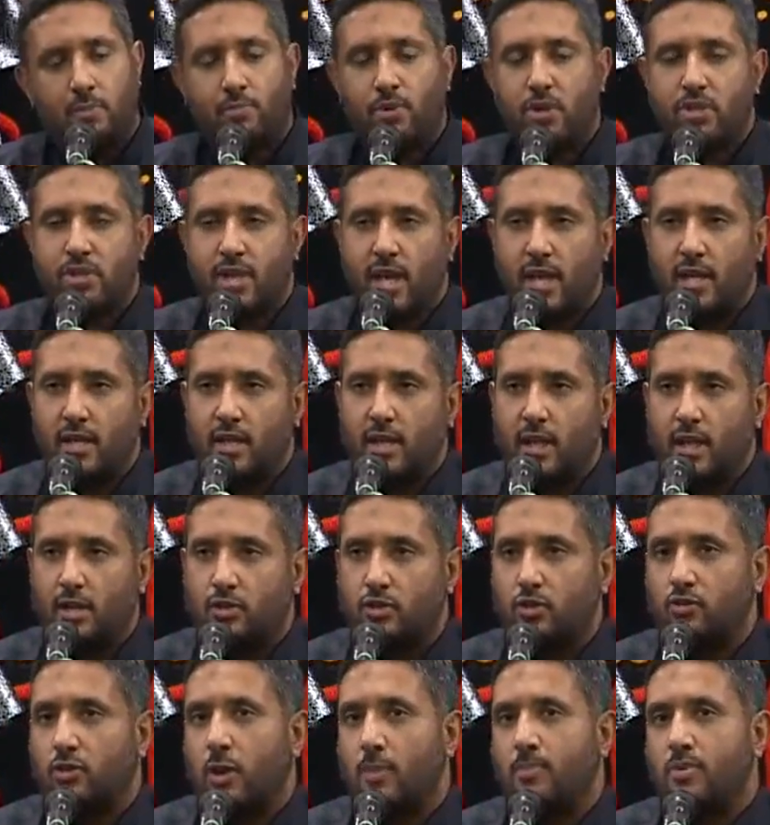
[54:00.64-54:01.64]
and pretending
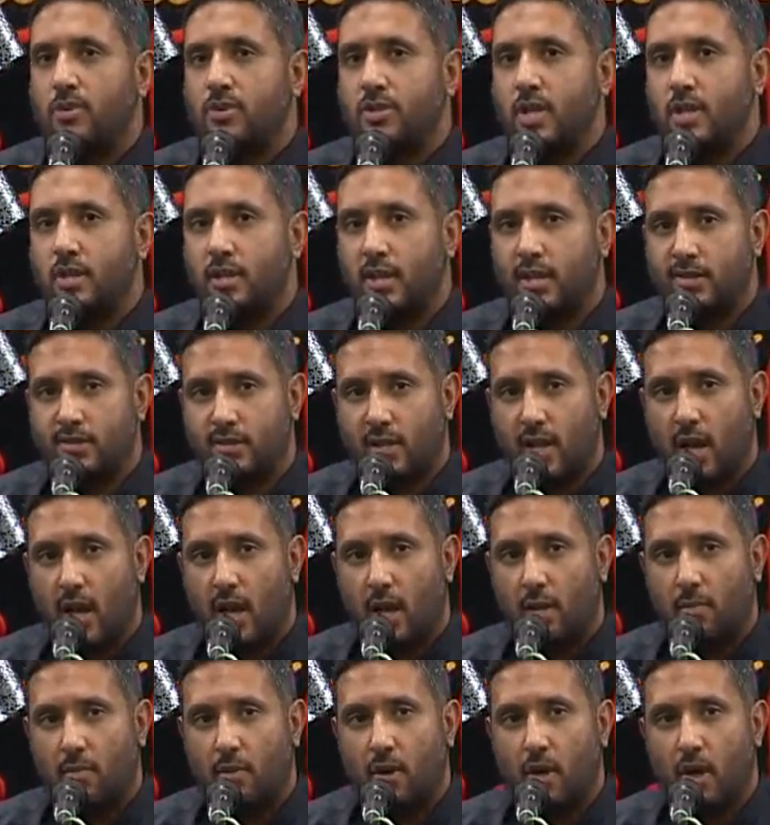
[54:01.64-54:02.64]
to represent
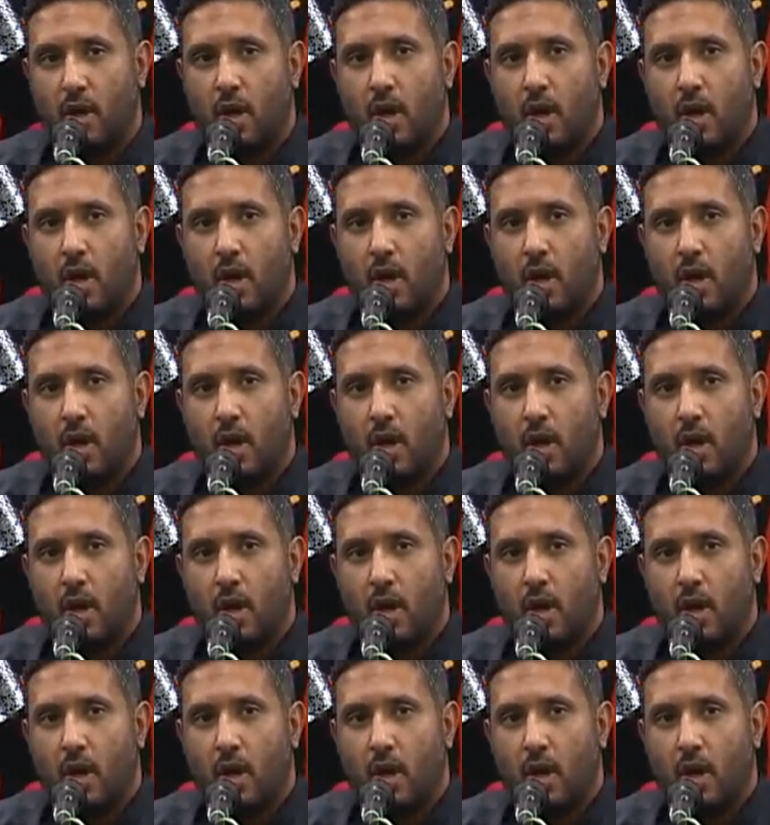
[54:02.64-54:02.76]
Islam,